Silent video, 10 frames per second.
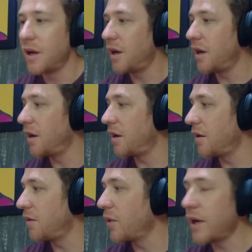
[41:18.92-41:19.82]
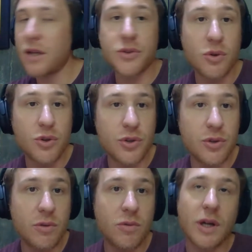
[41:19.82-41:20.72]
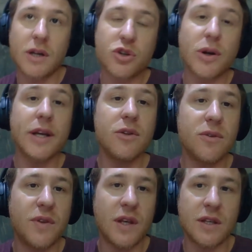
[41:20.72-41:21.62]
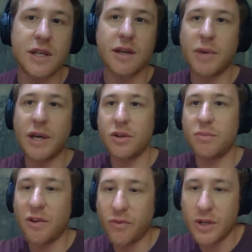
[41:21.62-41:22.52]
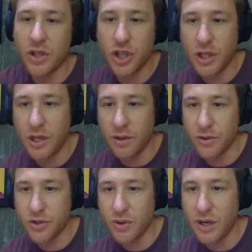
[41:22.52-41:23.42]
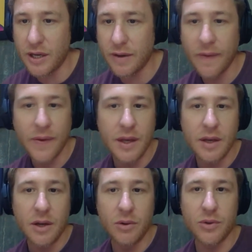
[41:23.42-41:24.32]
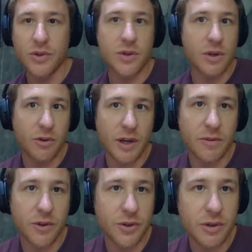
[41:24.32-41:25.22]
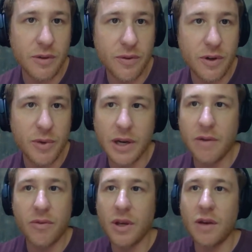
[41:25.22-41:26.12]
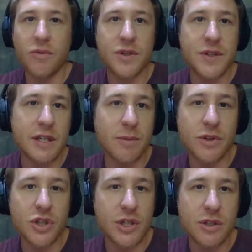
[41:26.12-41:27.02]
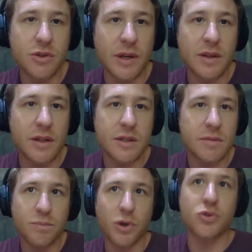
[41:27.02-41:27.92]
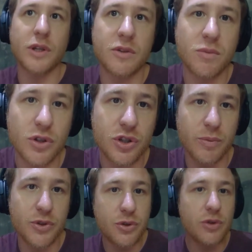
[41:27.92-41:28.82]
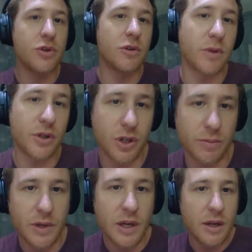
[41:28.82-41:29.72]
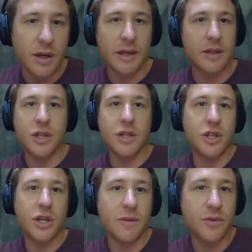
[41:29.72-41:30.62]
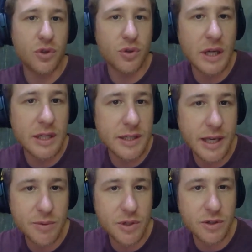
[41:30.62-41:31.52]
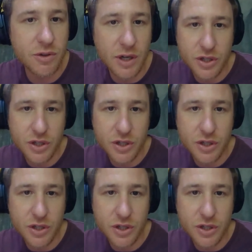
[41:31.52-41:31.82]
What else could you do? Well, trying new things. Yeah, my friend Ginny in Australia, who is a great photographer, but every 6 months she's doing this portrait workshop, studio workshop. Like she loves to shoot landscapes in Australia.